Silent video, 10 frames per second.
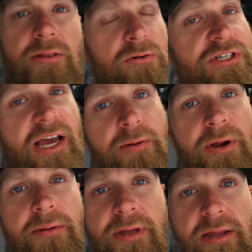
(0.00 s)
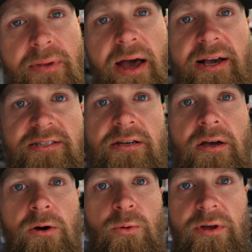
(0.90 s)
little chatterbait mini max
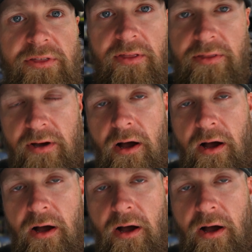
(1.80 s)
with the